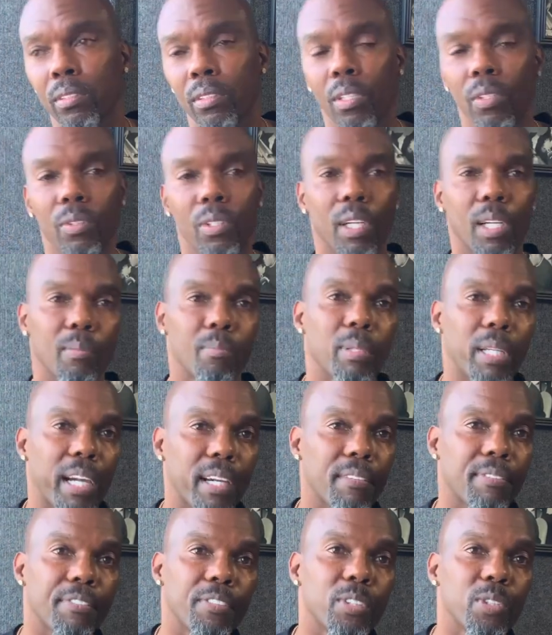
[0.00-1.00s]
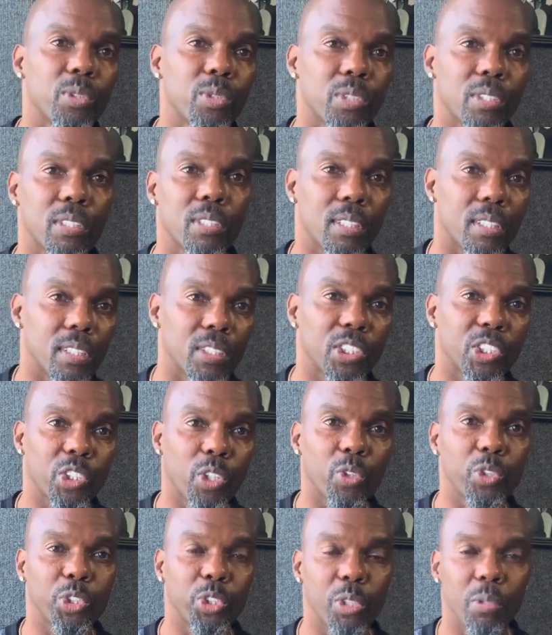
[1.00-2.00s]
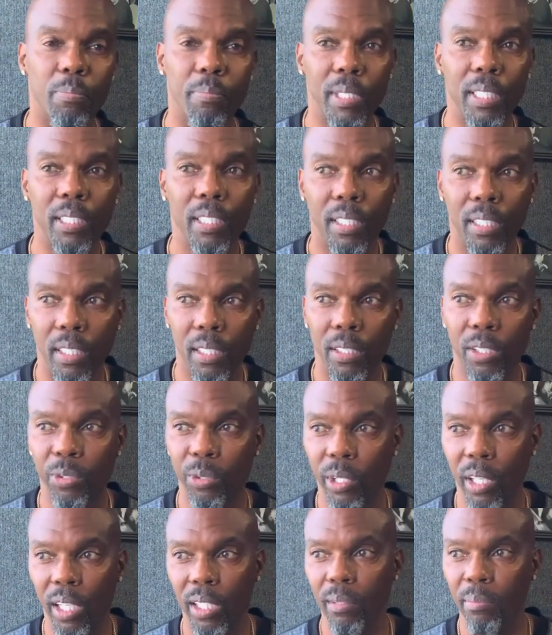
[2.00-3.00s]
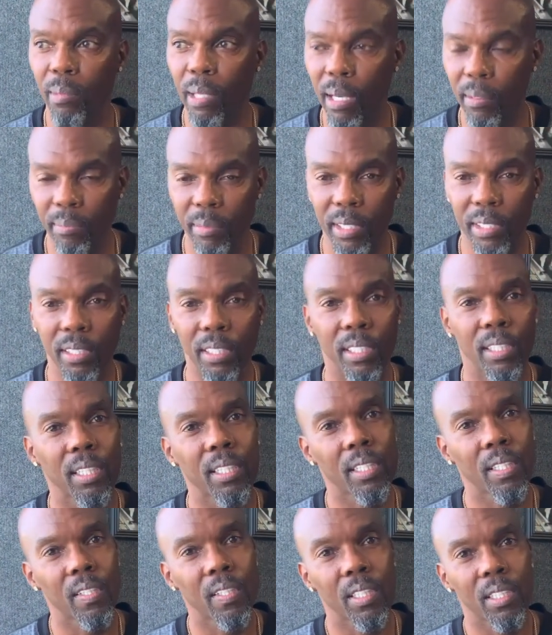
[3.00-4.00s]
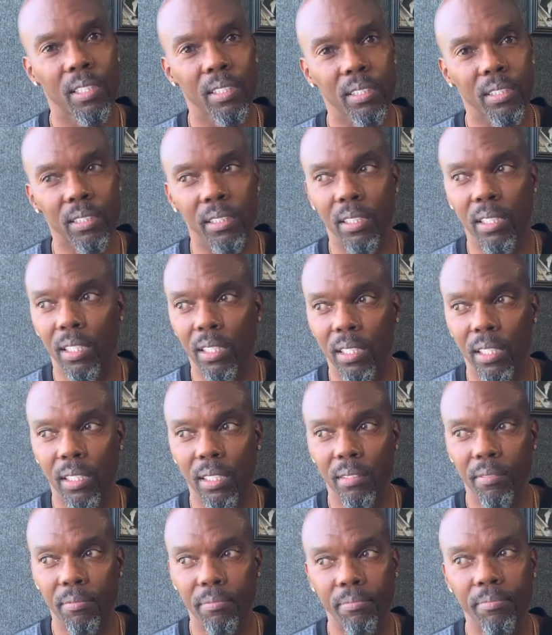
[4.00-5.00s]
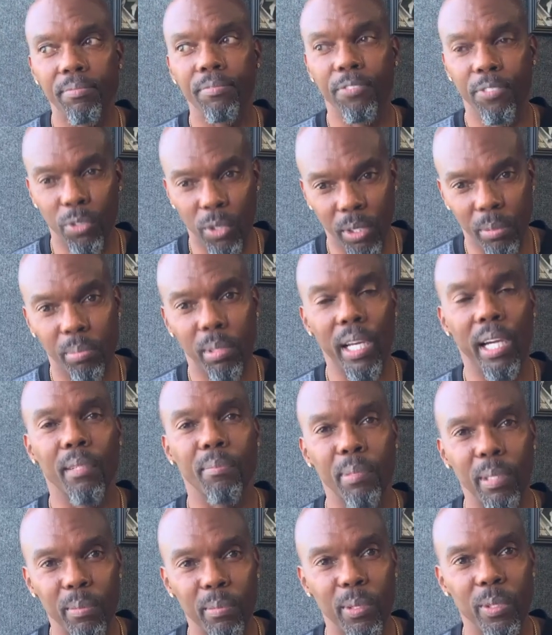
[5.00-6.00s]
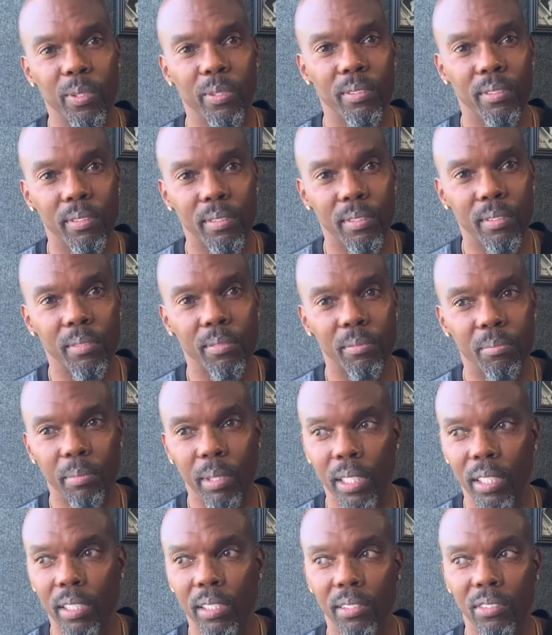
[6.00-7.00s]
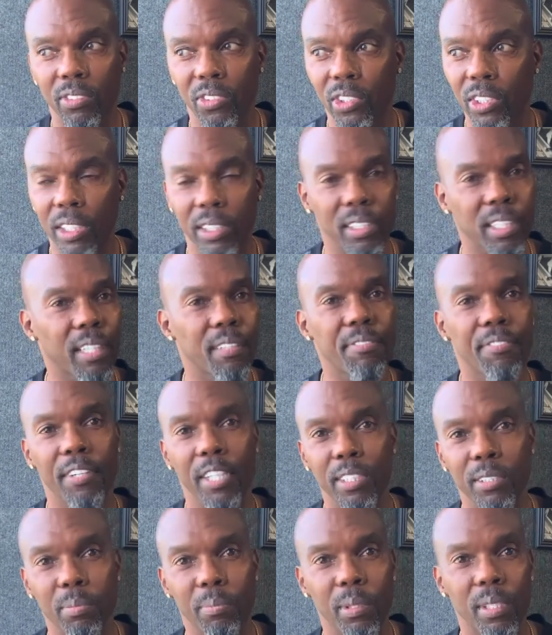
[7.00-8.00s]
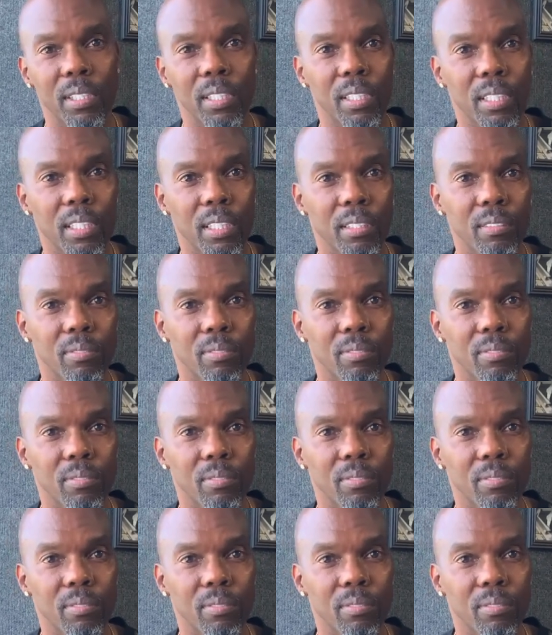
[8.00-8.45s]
Okay, Black Fuse is a social media created by me. It's uh, for the black people, but it's just like Facebook,